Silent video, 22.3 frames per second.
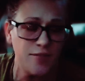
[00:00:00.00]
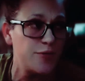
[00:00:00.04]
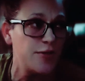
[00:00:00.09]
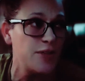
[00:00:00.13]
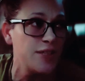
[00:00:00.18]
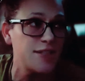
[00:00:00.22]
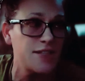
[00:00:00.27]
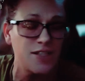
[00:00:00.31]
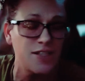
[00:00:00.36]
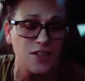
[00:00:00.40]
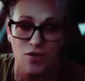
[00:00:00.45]

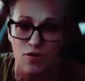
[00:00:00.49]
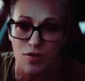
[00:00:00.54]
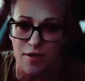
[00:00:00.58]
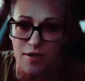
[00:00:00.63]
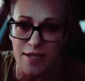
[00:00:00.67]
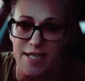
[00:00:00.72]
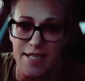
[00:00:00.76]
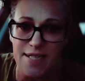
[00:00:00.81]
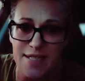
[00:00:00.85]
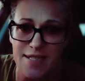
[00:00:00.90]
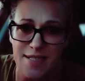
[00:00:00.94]
felt
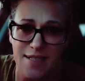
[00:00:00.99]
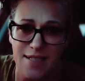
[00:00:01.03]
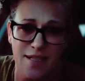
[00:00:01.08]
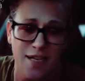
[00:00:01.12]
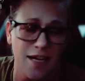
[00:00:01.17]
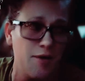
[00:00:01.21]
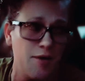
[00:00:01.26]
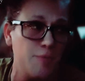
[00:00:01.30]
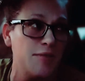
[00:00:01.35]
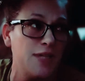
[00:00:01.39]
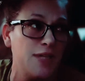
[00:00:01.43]
disoriented.
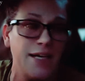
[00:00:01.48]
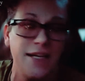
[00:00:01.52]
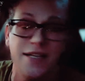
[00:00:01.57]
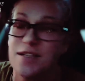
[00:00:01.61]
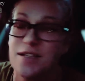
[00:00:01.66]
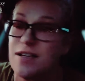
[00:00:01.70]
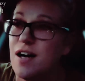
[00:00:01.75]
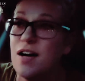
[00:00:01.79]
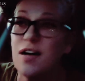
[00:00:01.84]
I'm like,